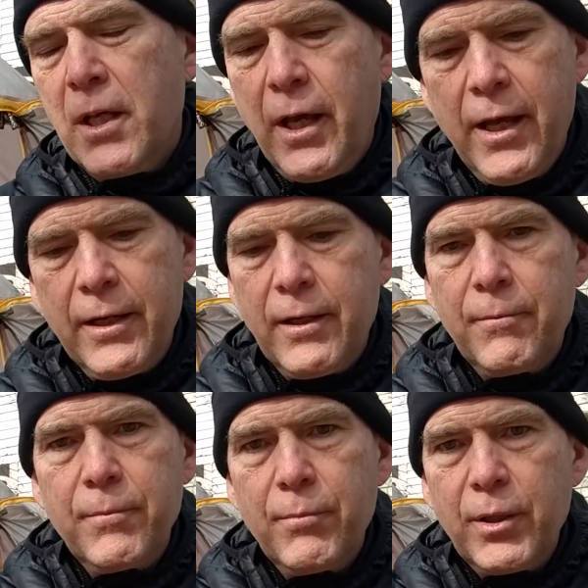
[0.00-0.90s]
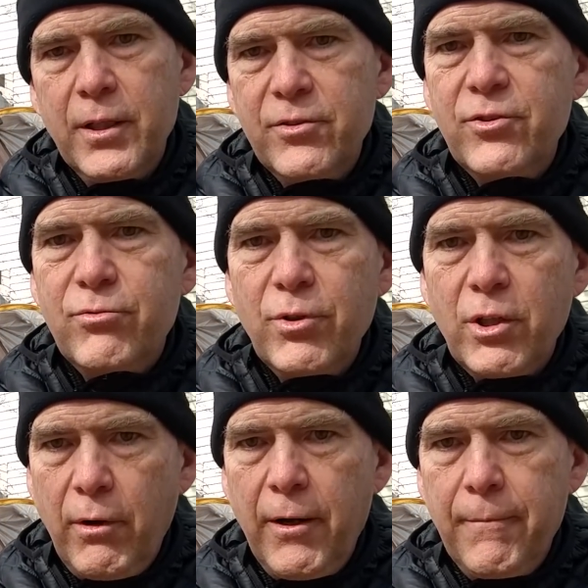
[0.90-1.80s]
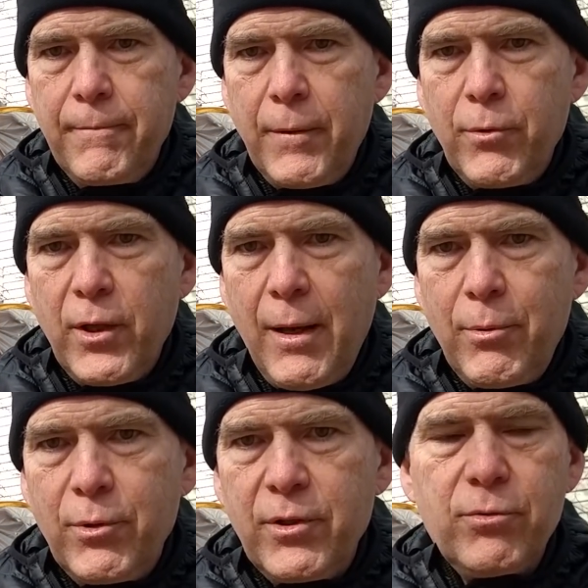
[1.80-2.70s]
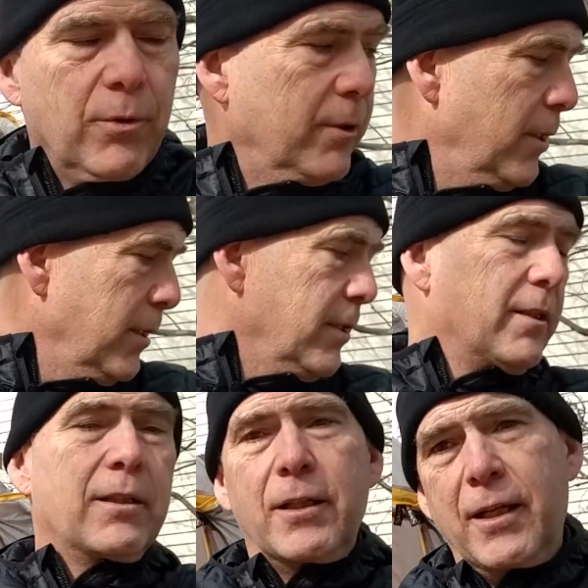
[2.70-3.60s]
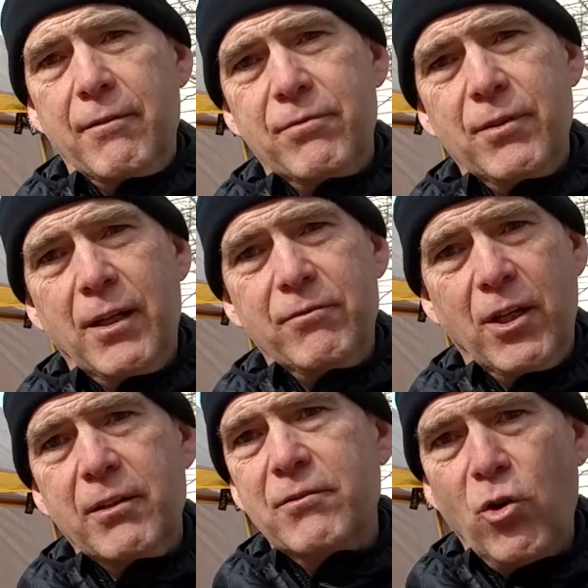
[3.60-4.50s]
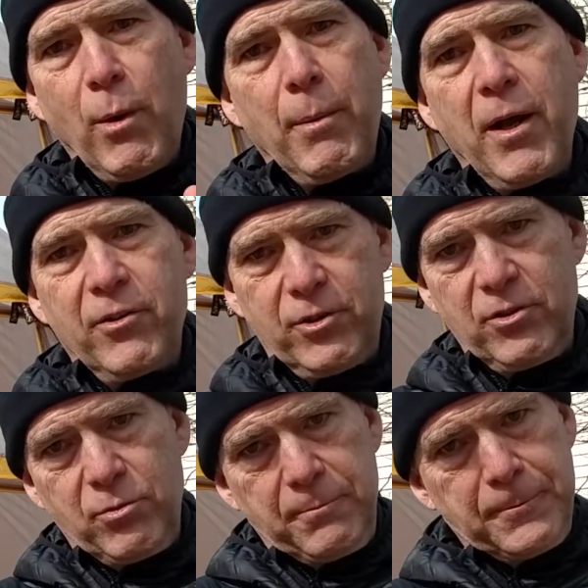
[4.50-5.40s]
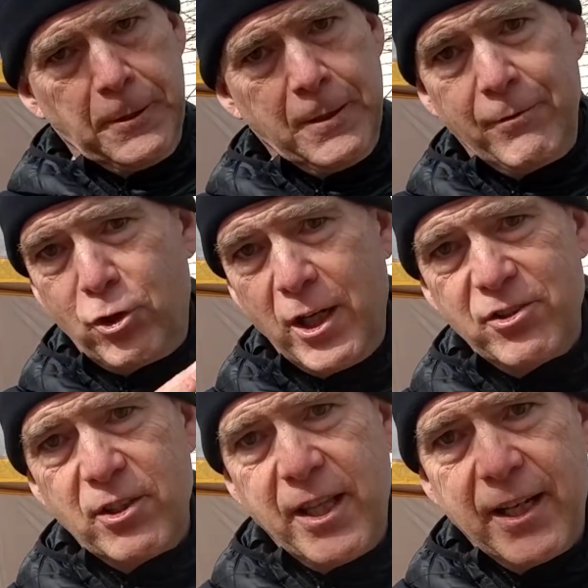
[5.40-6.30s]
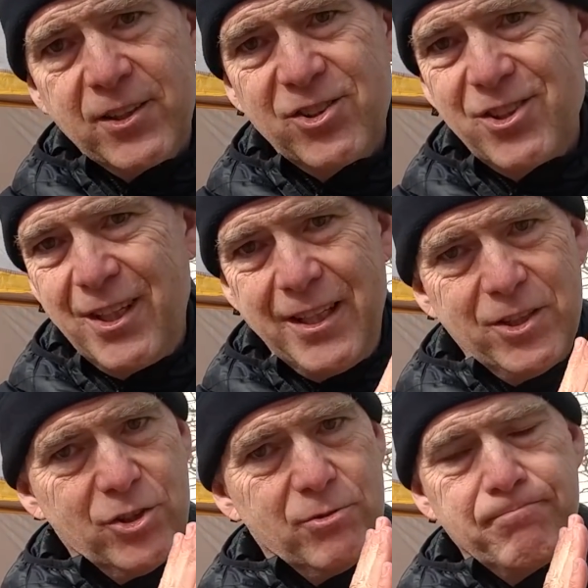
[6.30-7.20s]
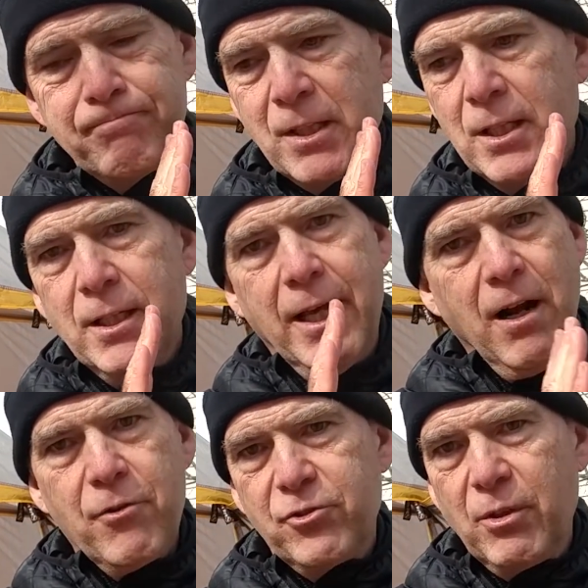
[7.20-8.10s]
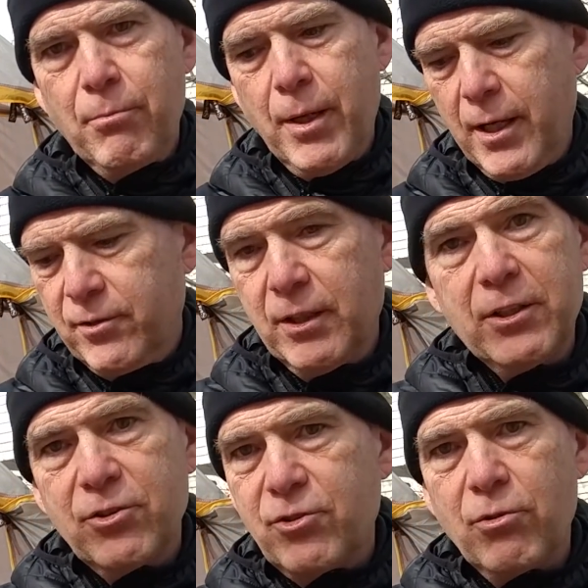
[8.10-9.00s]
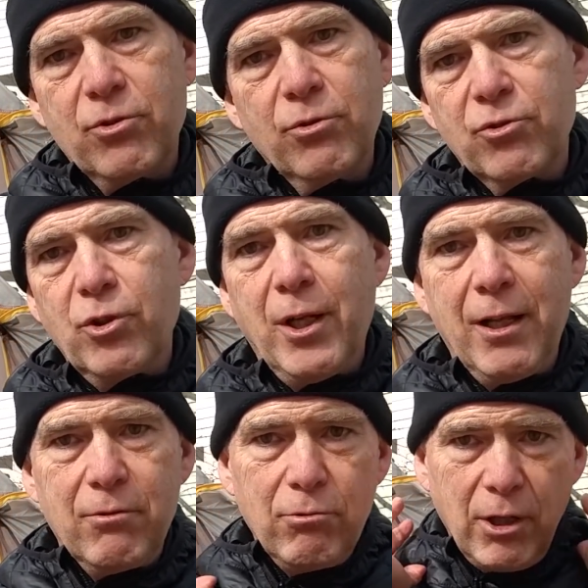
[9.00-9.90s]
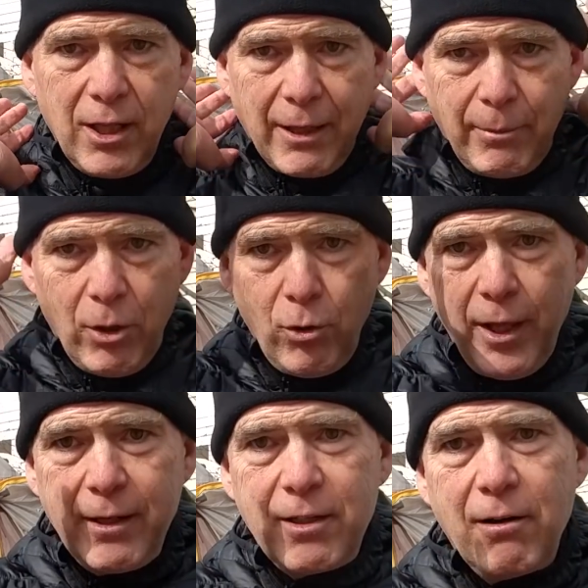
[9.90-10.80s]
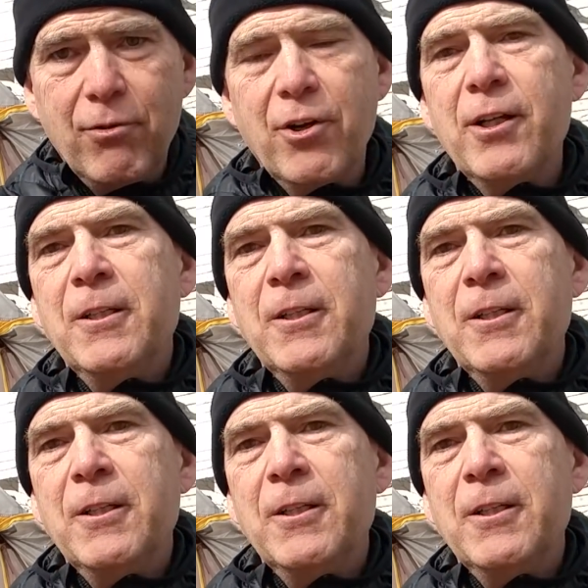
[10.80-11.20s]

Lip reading: And but this is really great. I'm really happy with this one, and I've done all my miles on this one. All right, and I've tried synthetics and other sleeping bags, and they just don't do as good. I really like my whole head covered.